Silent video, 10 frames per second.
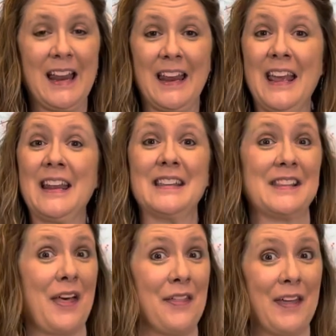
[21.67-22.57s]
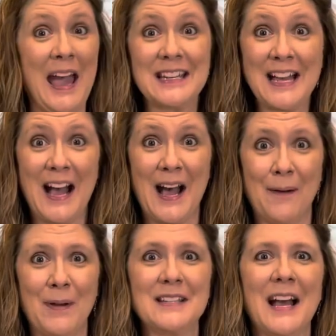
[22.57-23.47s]
and it is that
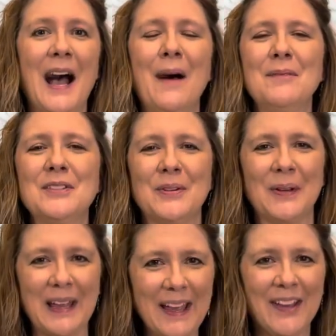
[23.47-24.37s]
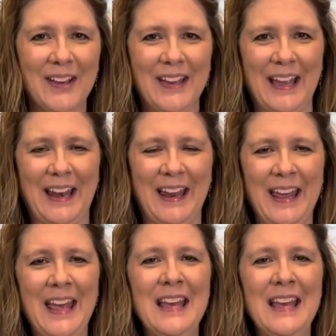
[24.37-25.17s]
time time to get cooking.